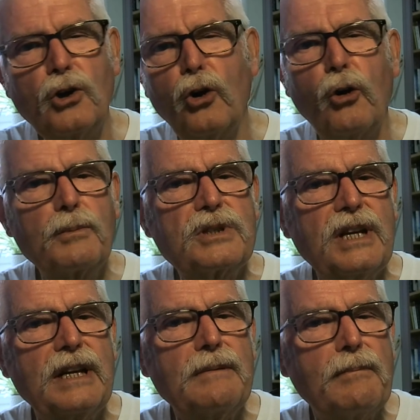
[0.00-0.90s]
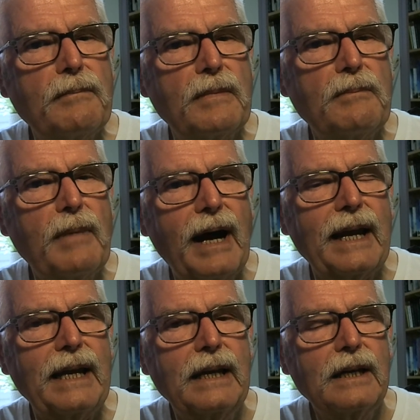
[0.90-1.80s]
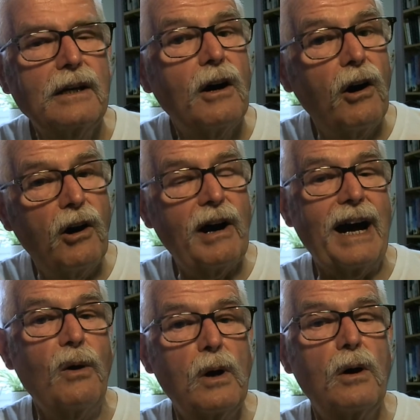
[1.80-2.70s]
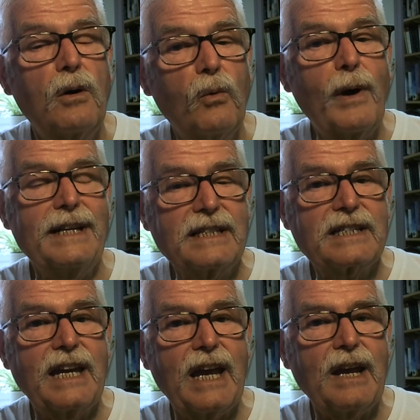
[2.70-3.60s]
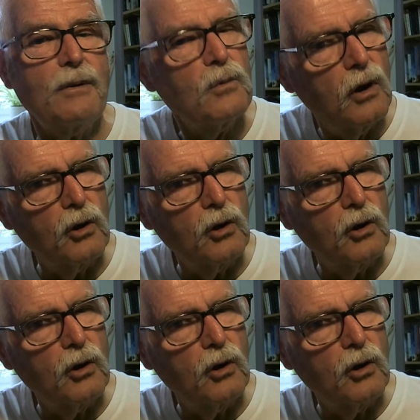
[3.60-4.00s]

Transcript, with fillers: no humps in my or our Wednesday.